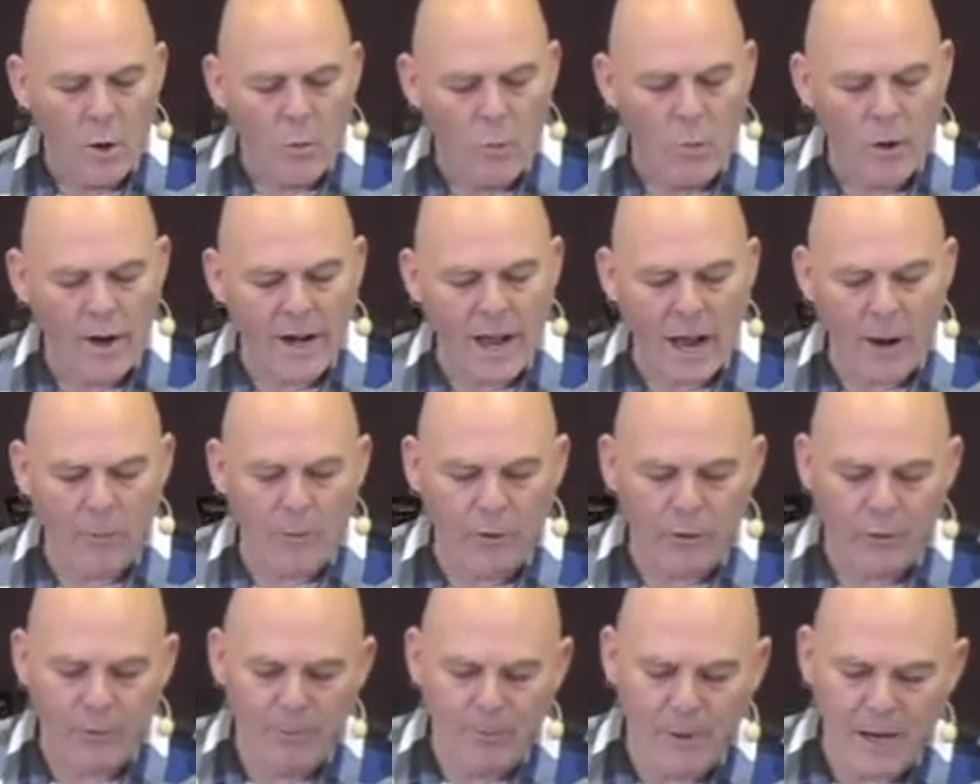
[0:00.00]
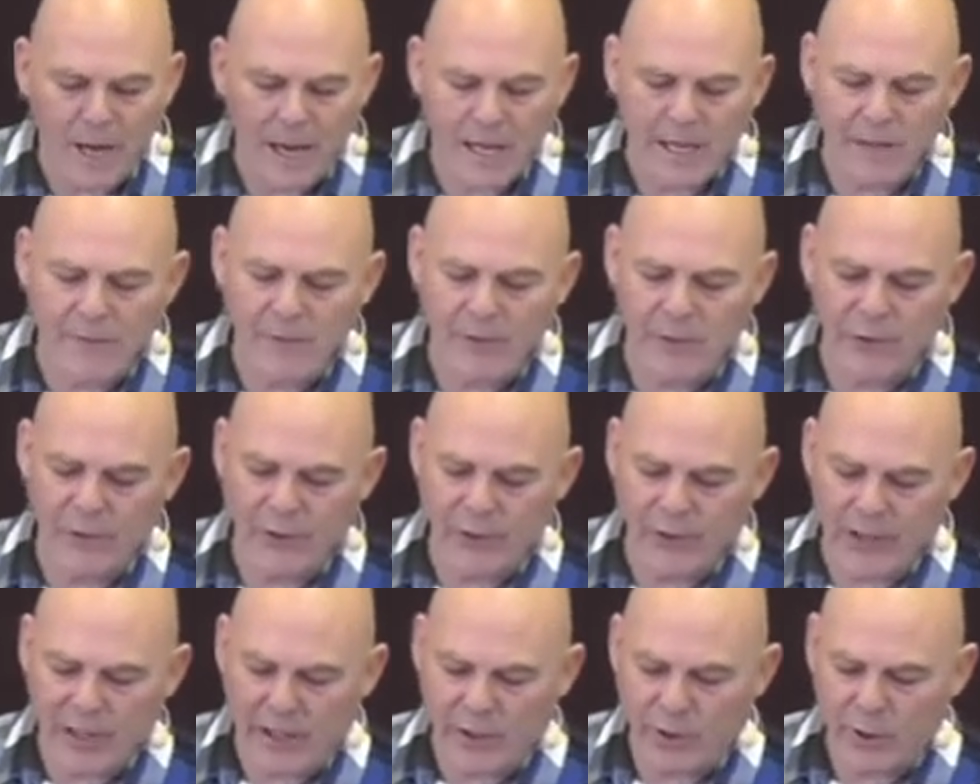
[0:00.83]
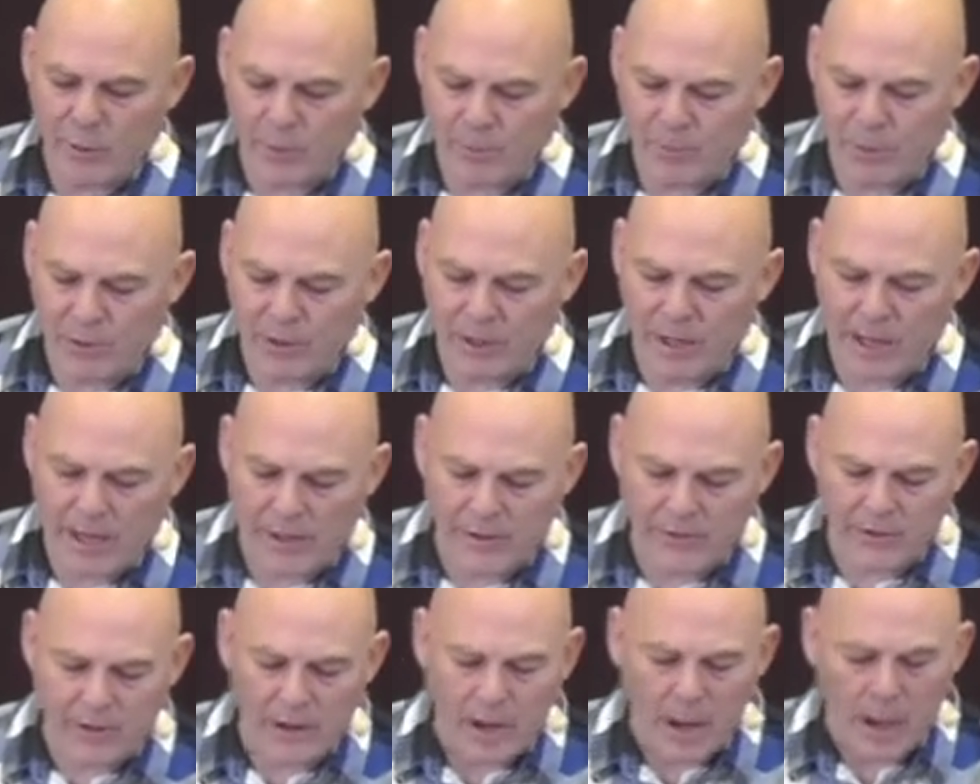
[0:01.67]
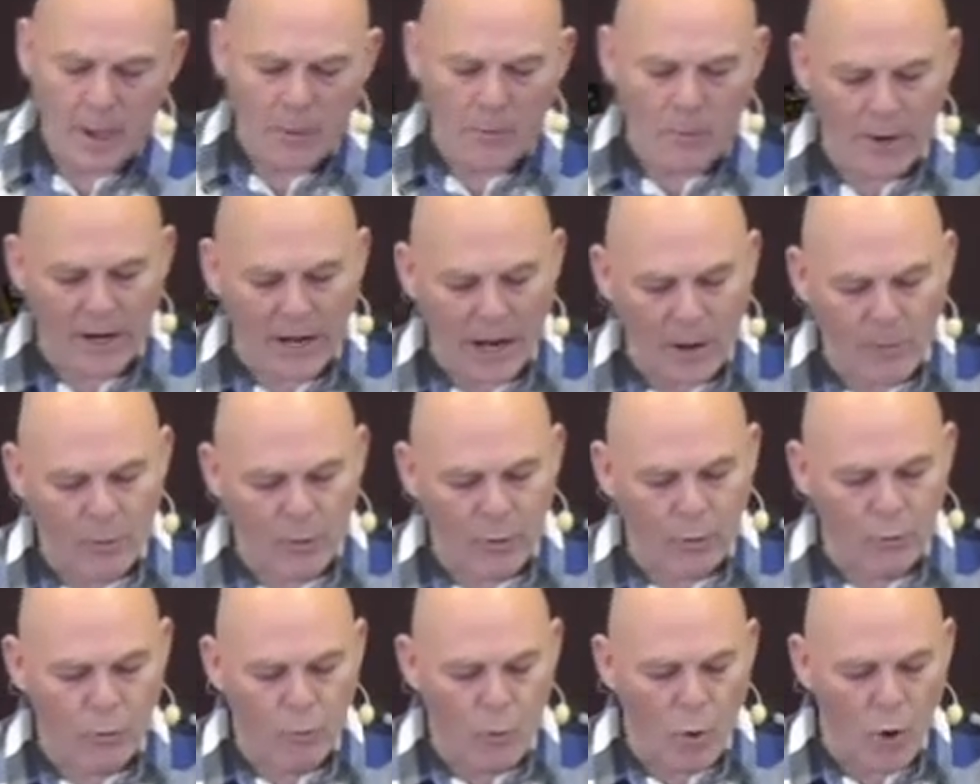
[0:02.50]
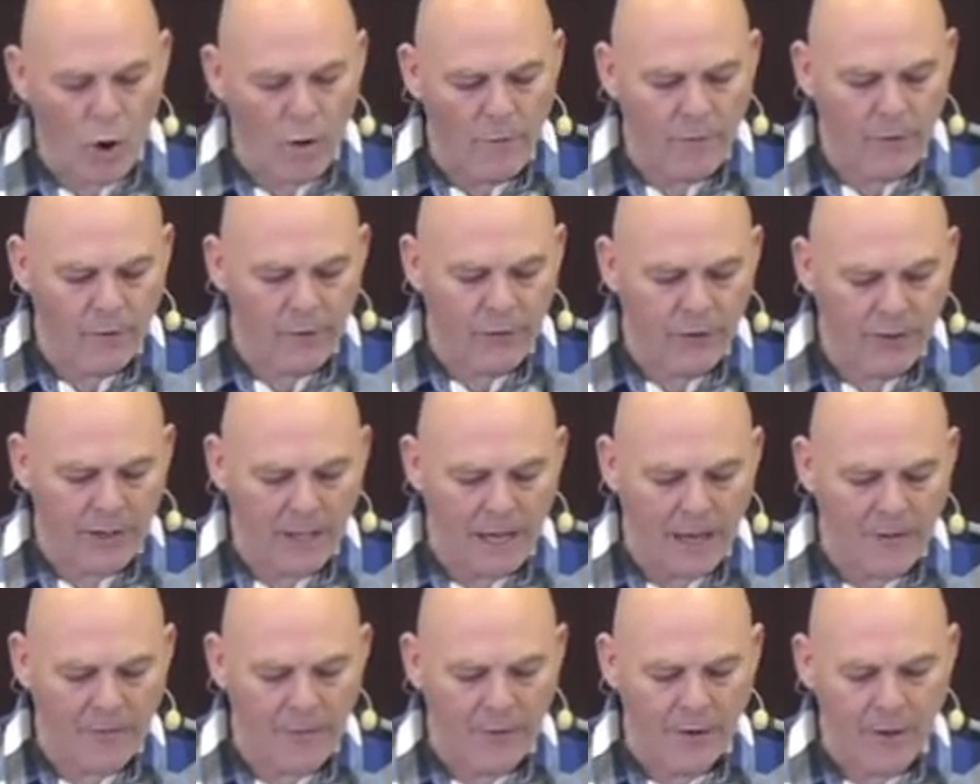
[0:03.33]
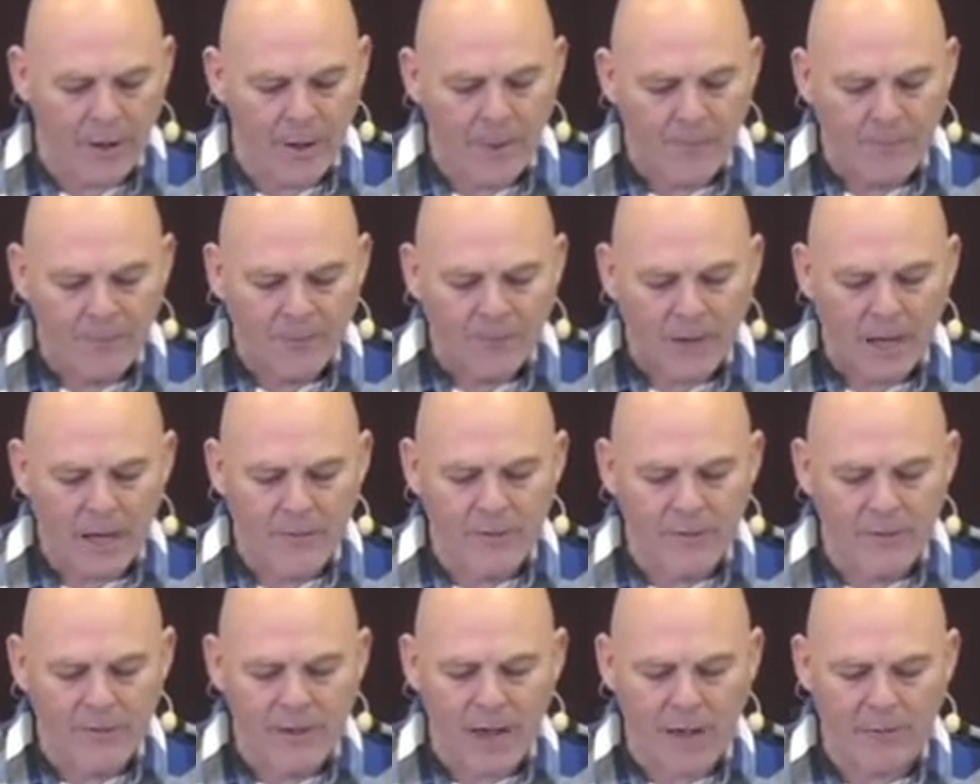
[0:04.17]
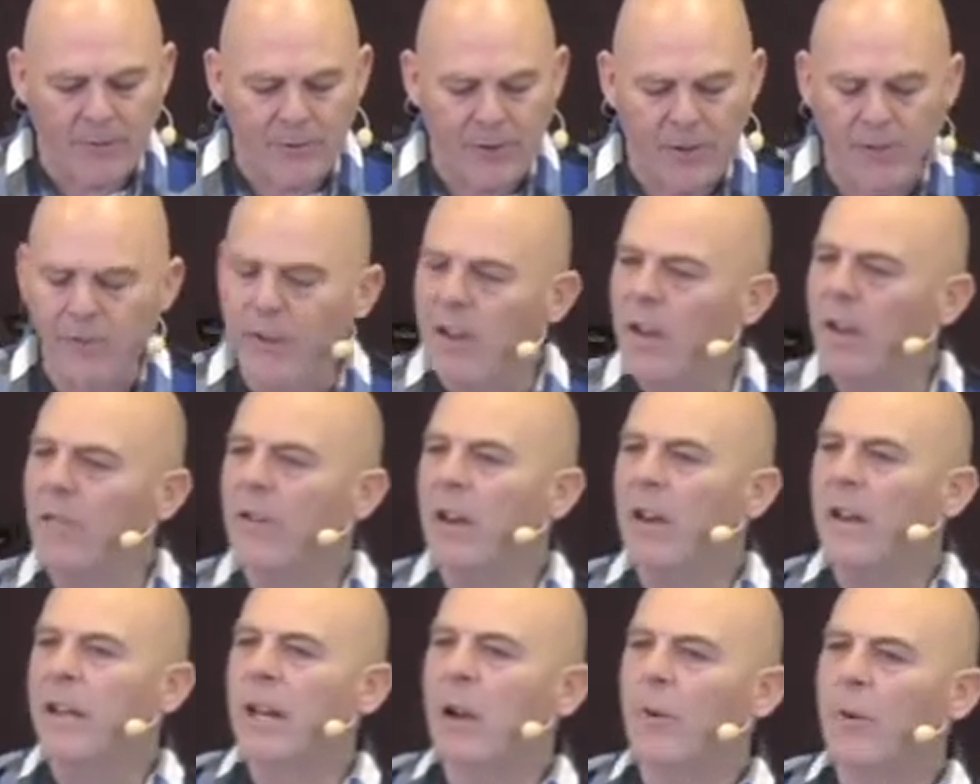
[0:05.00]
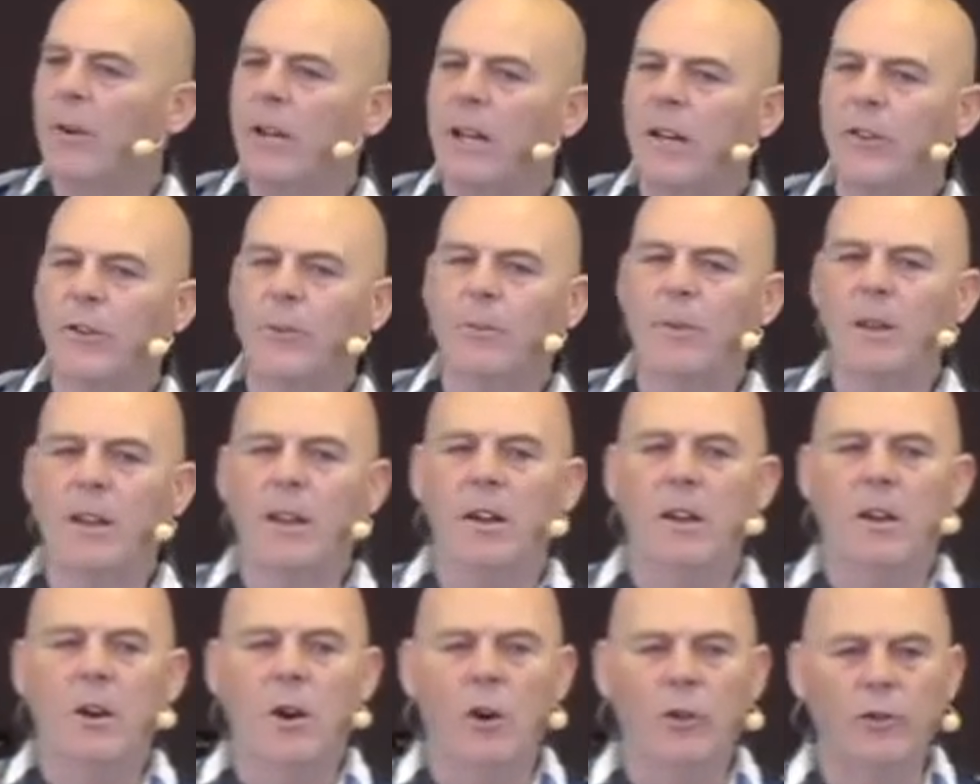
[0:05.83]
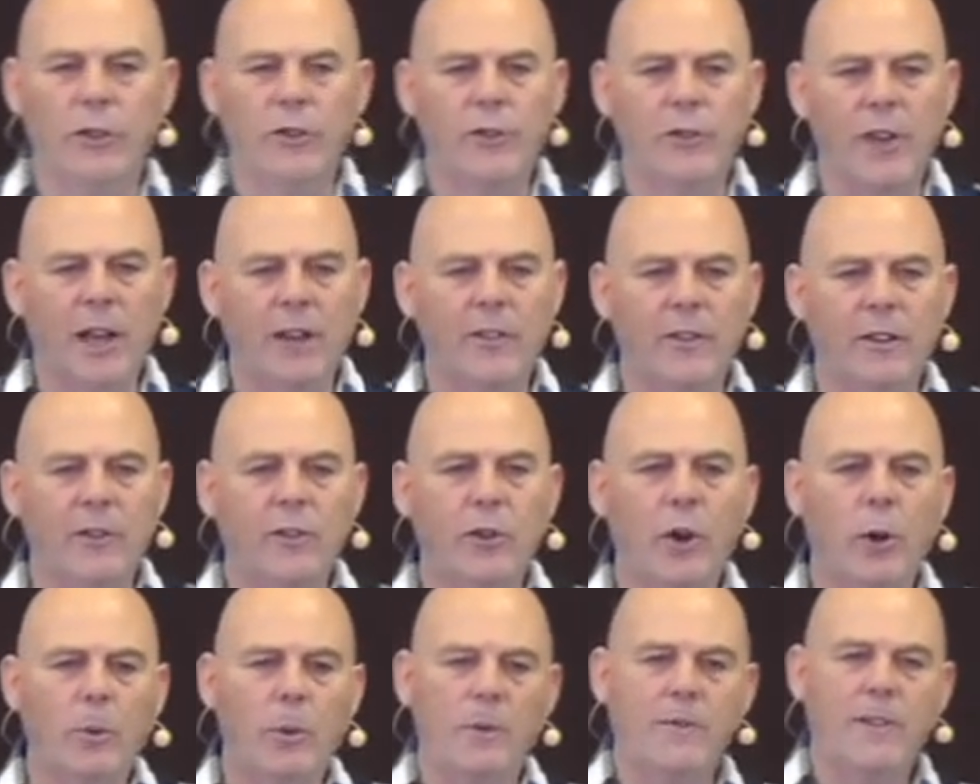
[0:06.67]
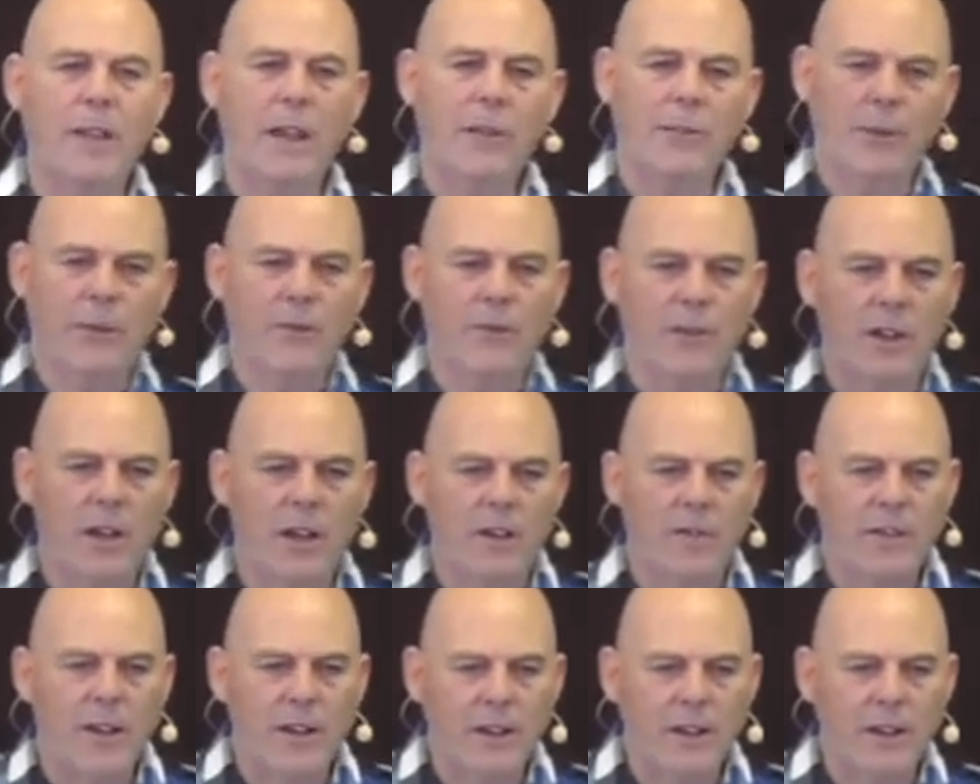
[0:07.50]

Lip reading: When I was made in the secret place, when I was woven together in the depths of the earth. Now we need to be understanding this talk about depths of the earth.